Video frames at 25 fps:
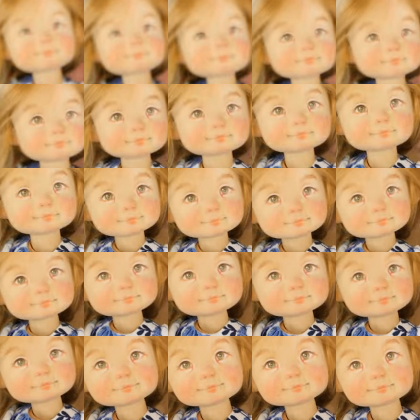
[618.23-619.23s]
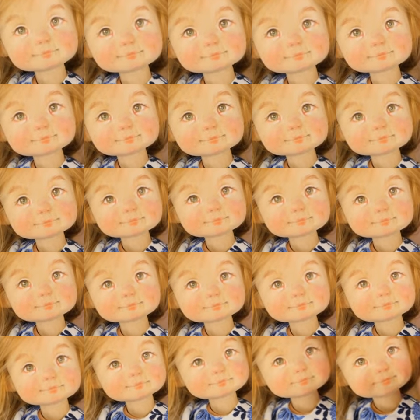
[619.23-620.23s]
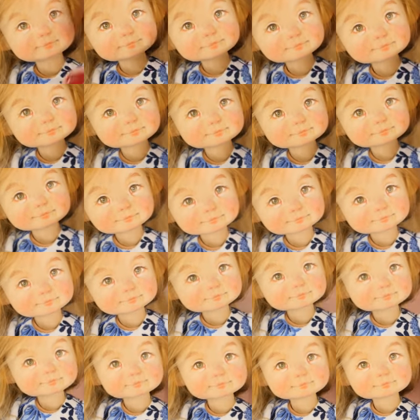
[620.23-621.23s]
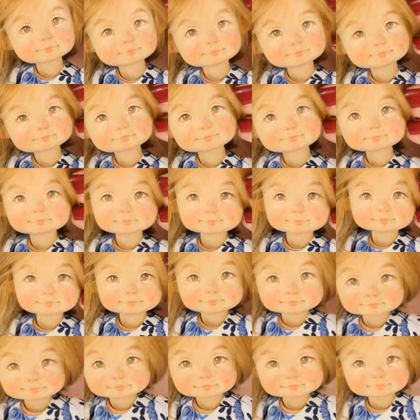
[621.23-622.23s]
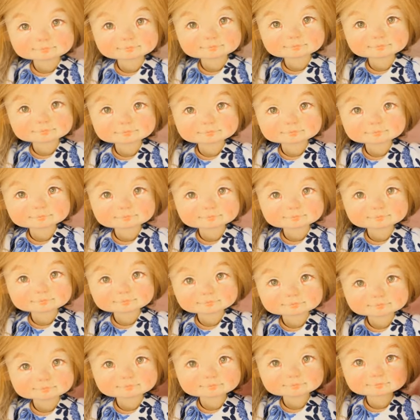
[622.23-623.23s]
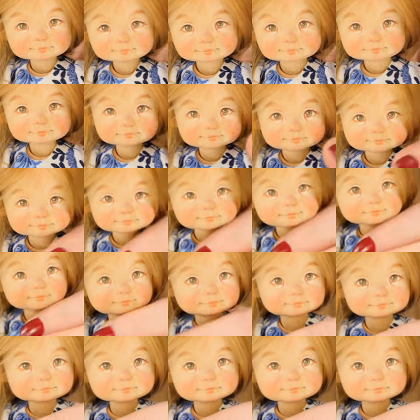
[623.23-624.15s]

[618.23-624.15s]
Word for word: sight every time. Like, just look at that. We've got, she's just so beautiful. And then the